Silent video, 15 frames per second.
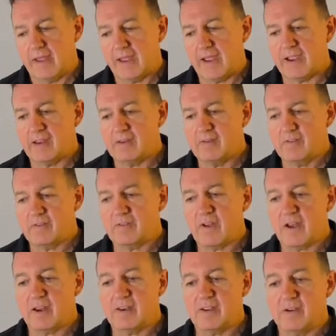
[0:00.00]
and
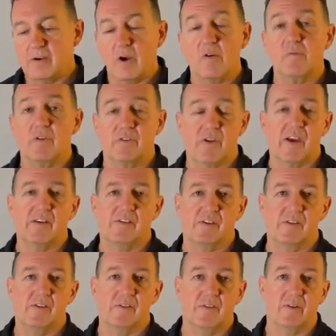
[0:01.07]
starting
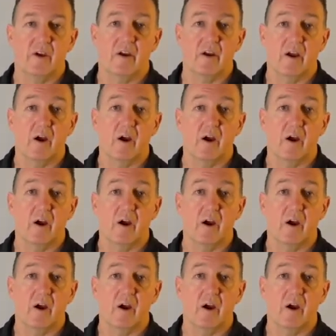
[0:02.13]
conversations